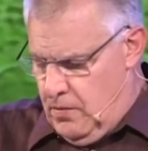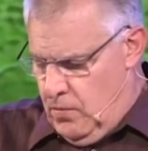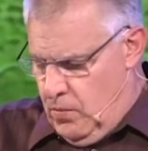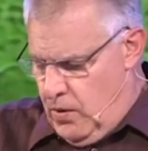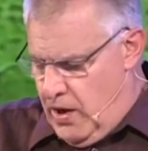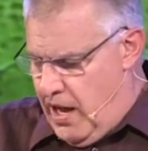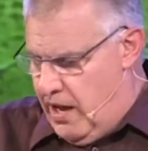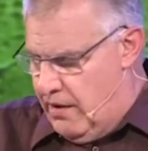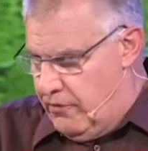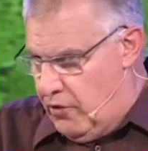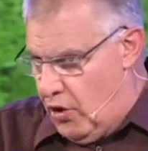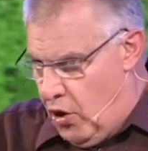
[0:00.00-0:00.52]

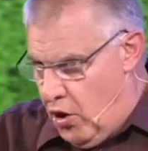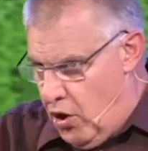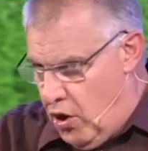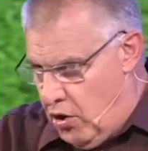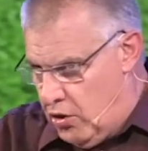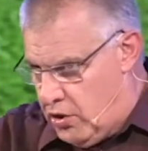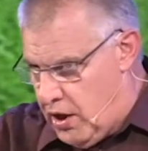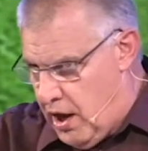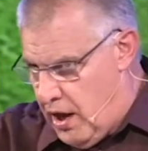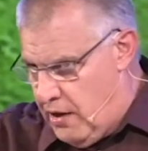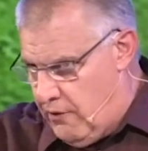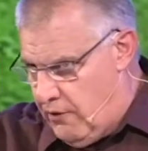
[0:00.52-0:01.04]
we have
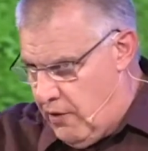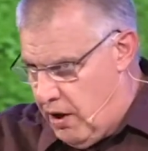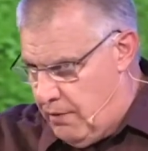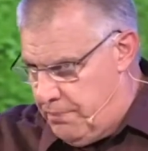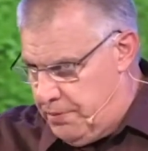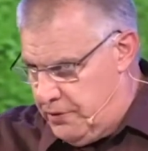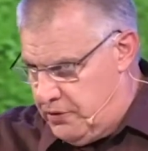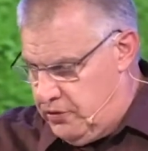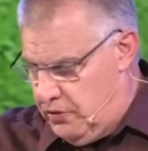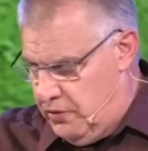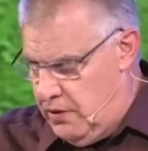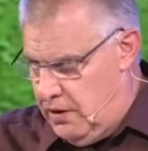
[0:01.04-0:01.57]
all kind of
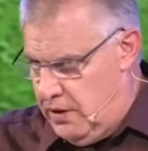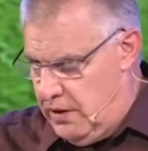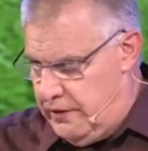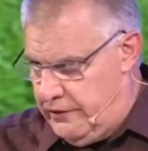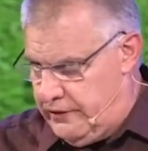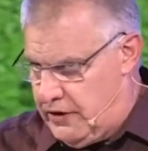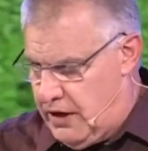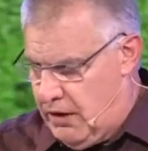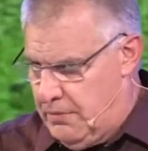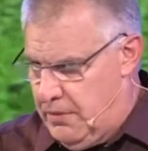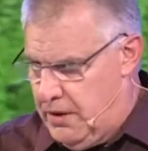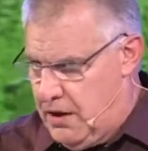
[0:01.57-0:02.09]

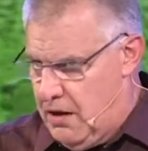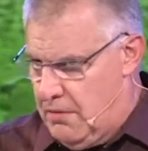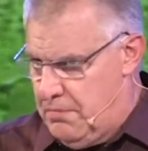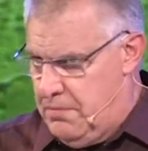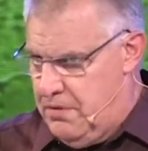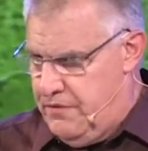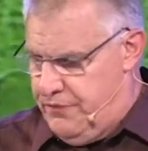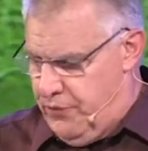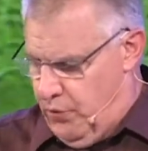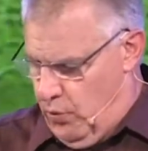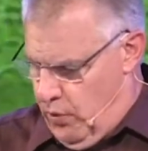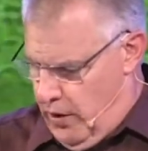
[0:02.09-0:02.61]
opportunities coming up
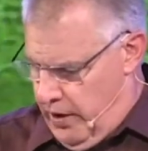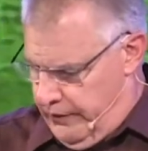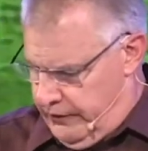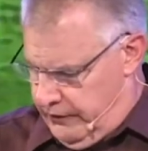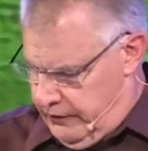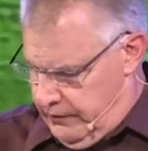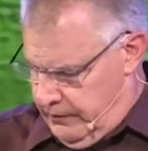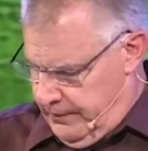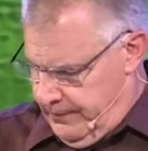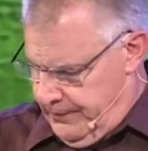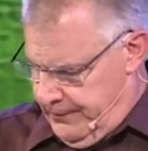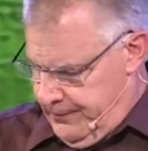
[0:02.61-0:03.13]
before
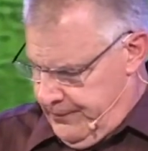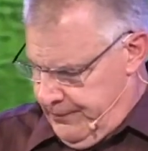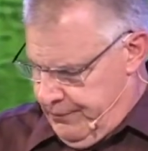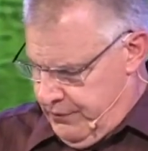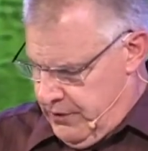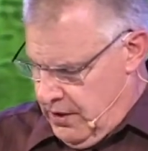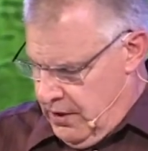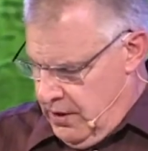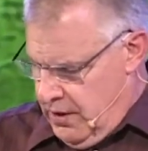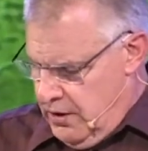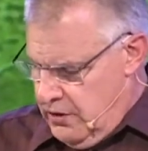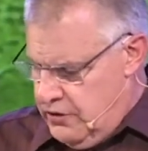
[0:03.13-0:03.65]
us.
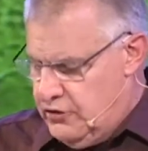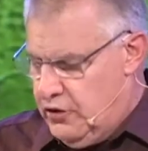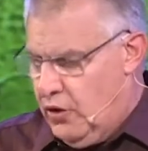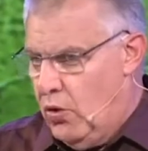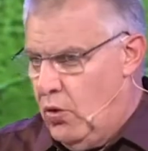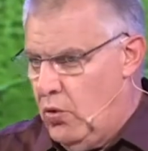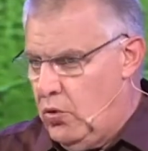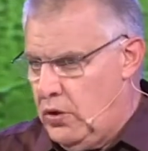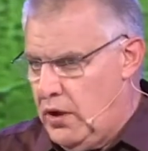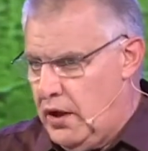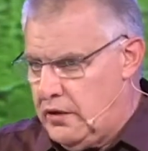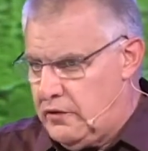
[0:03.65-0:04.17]

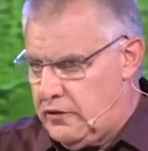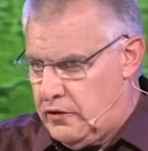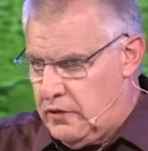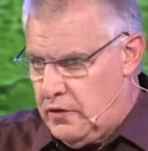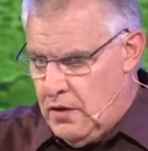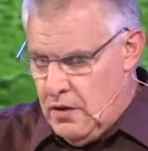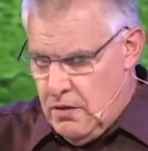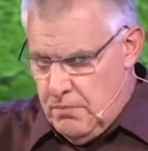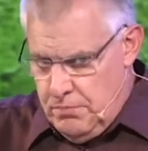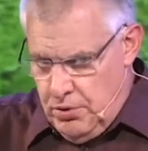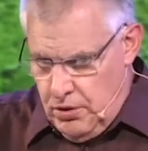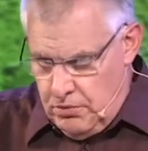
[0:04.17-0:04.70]
So let's
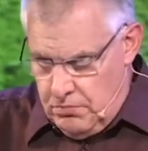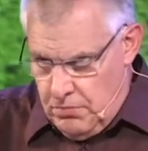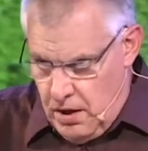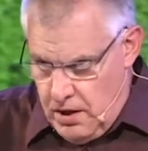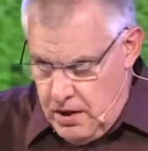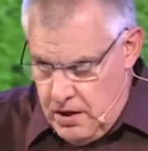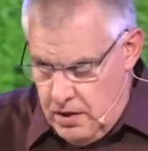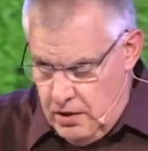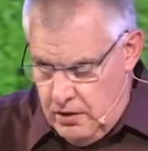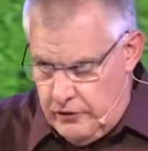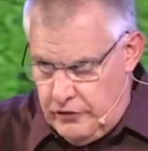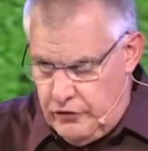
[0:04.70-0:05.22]
put
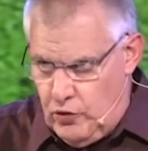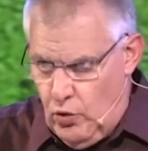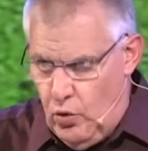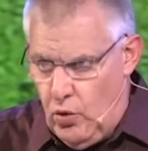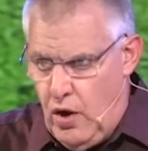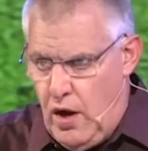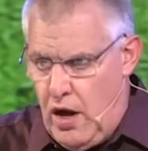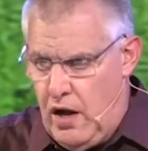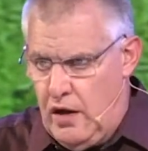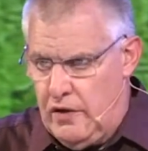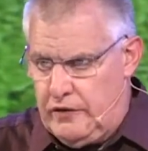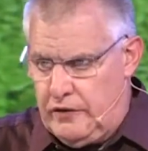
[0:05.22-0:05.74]
money in the
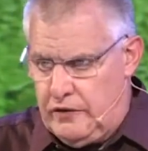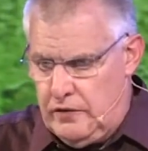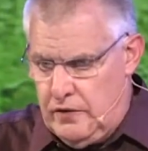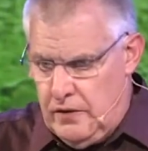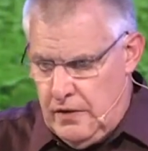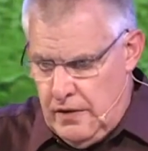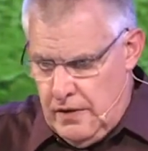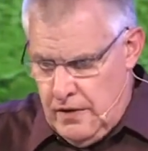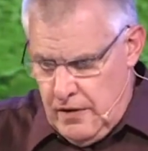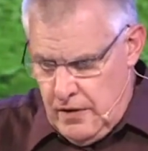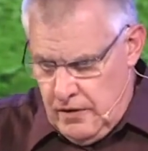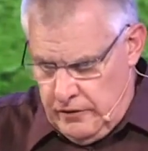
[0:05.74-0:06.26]
storehouse
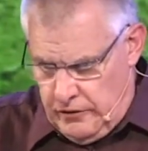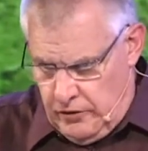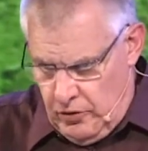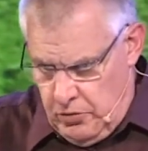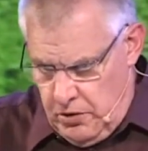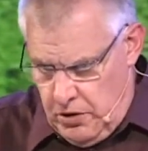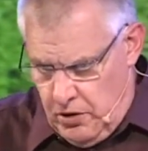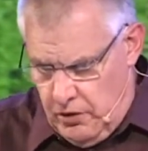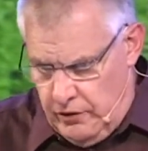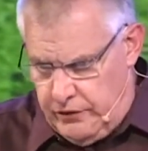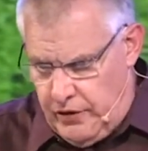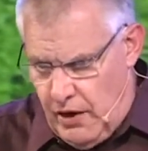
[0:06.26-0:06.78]
so
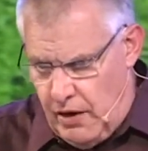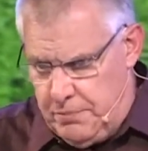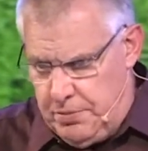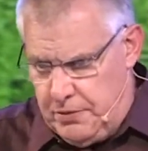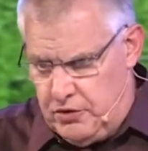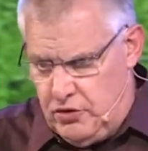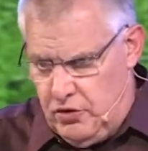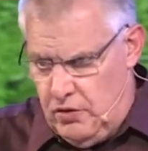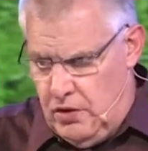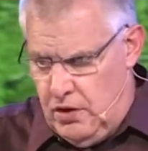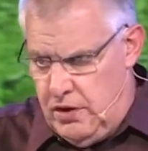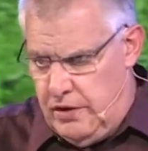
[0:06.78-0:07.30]
when those
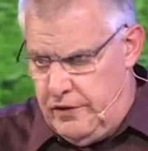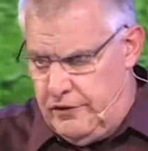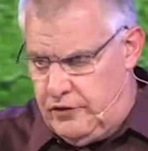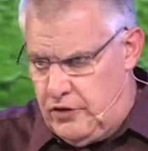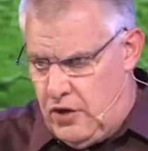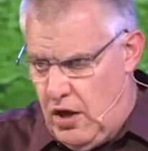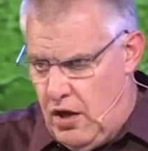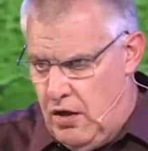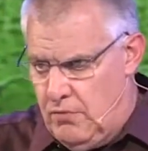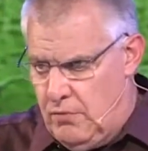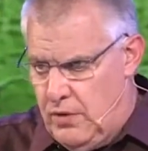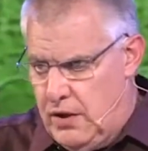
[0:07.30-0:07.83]
opportunities
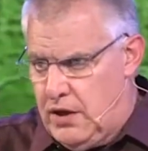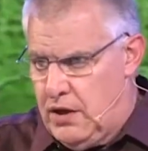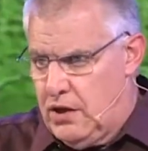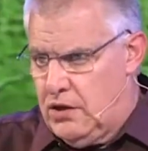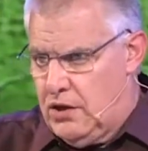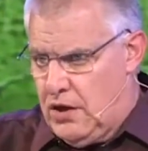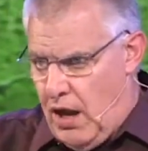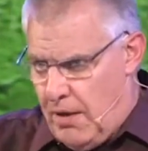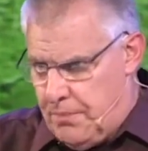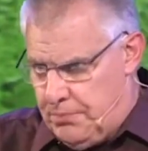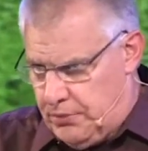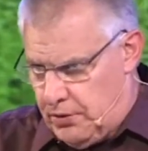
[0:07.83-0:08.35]
come, we can
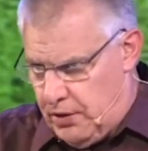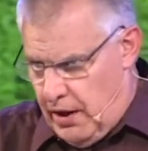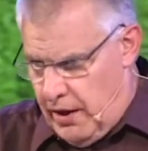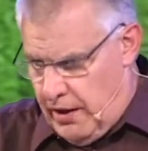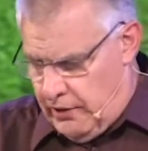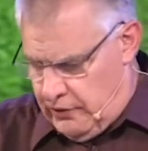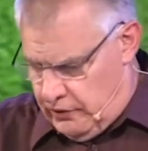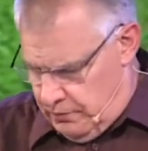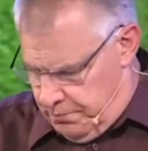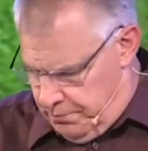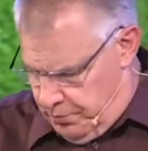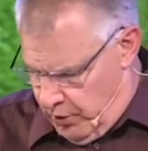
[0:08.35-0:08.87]

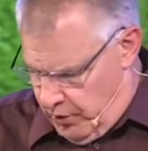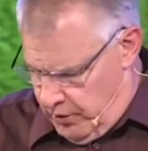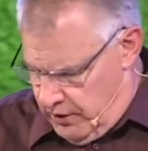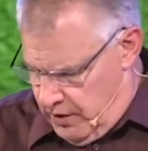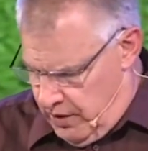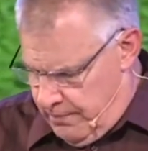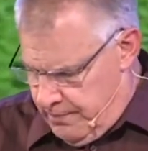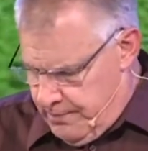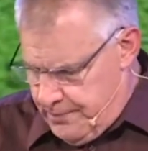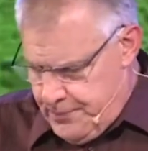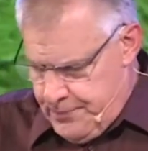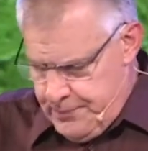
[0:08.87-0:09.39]
capitalize upon
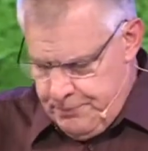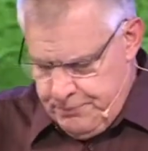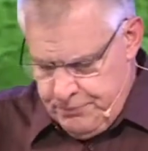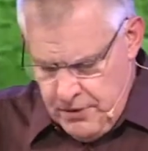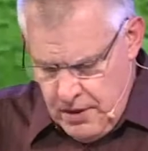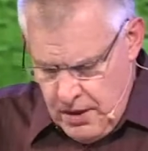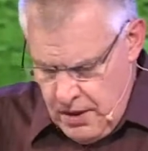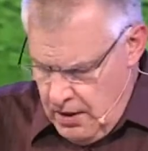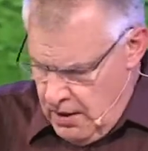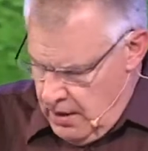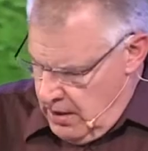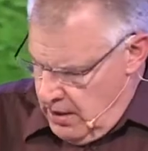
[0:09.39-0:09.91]
them.
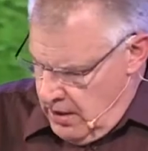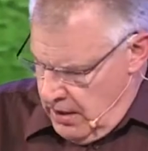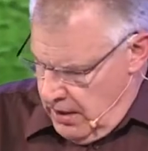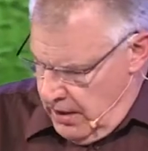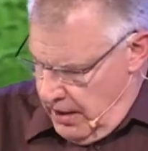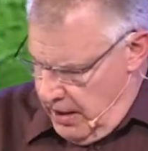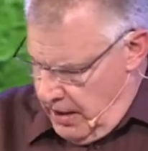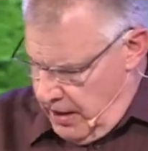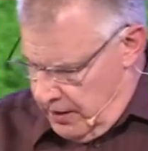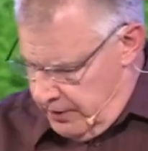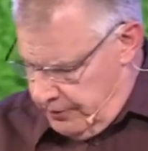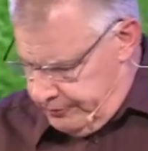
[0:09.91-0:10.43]

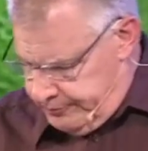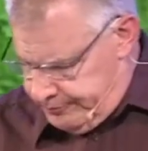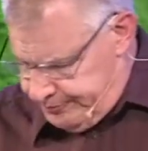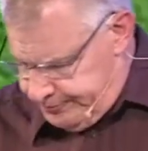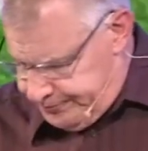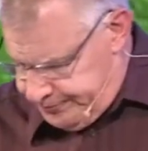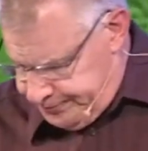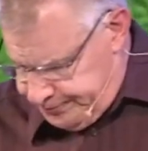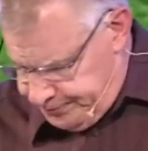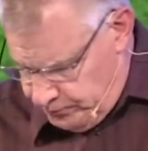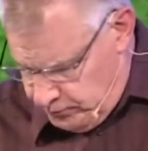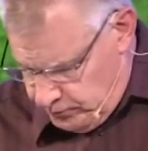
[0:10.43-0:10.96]
And
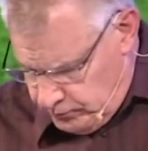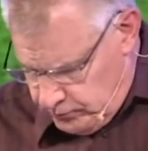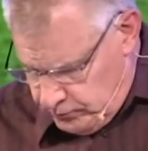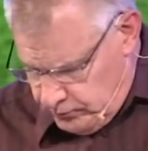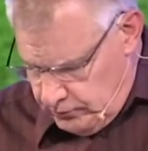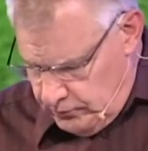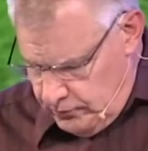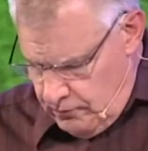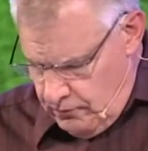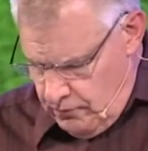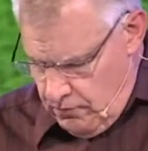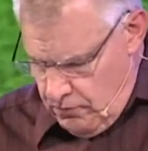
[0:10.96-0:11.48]

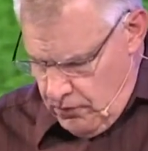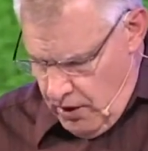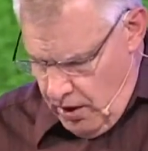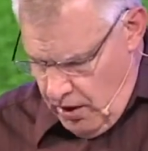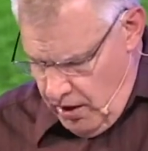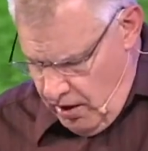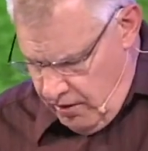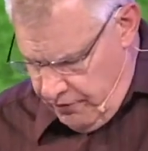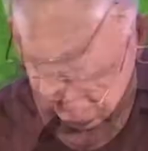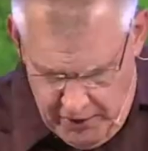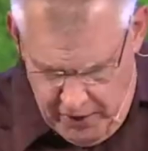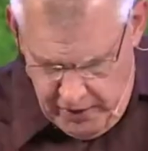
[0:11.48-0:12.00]

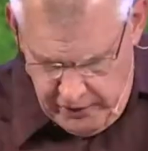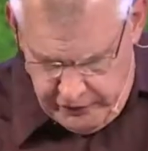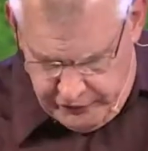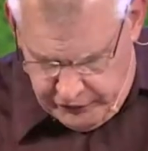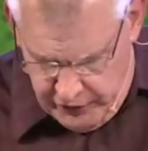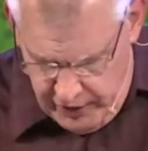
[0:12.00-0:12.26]
if I